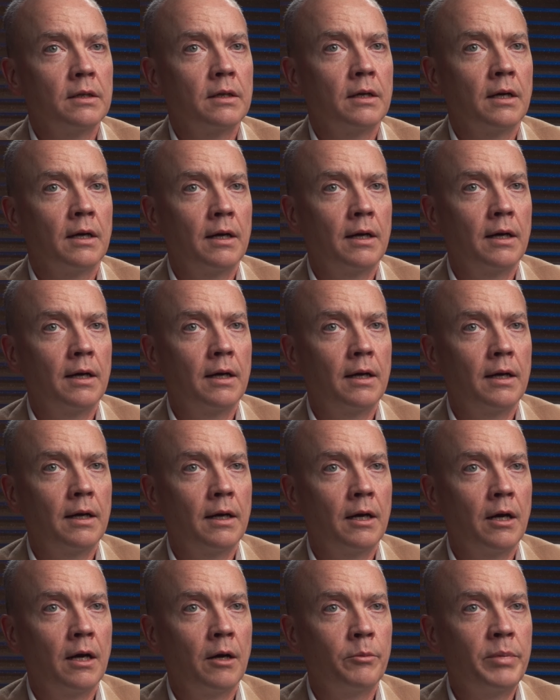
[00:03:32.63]

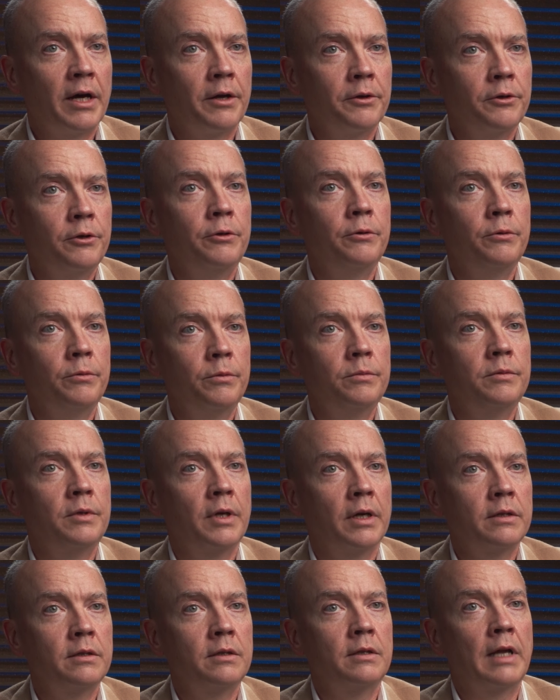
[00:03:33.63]
about new
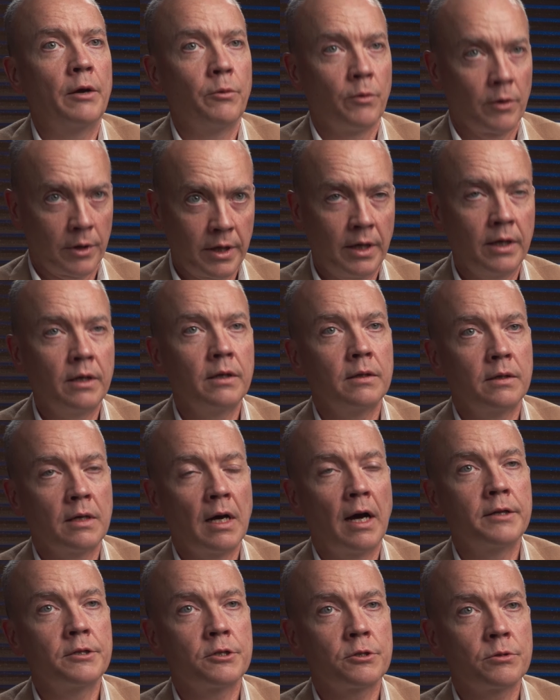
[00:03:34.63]
networking
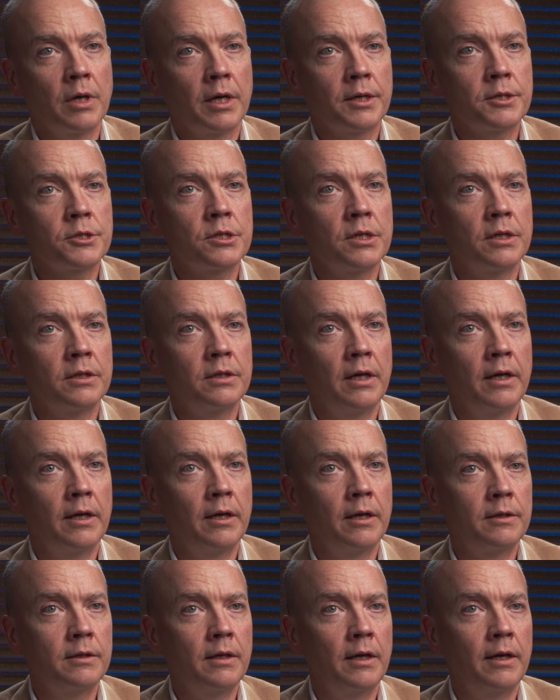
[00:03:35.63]
constructs
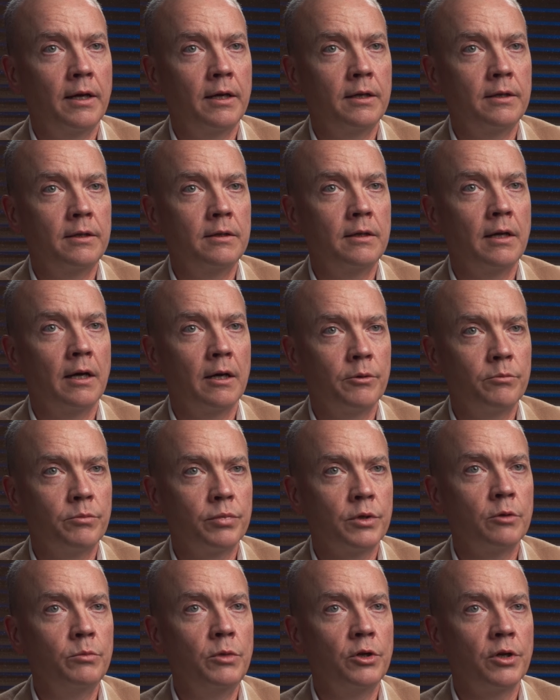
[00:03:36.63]
and
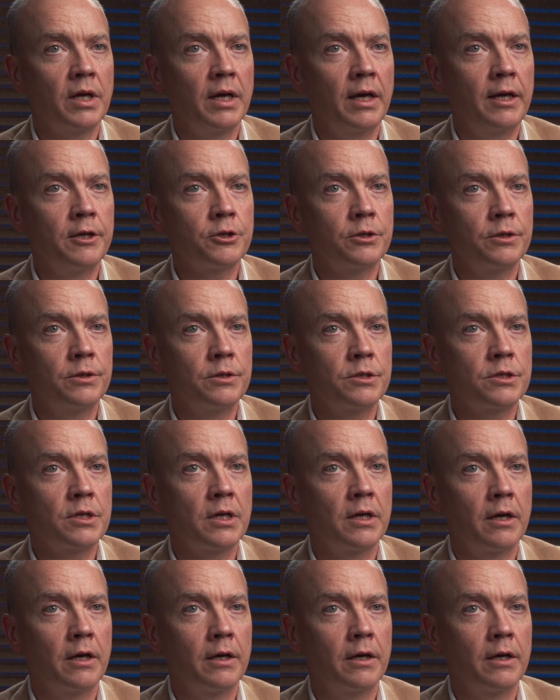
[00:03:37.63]
communications,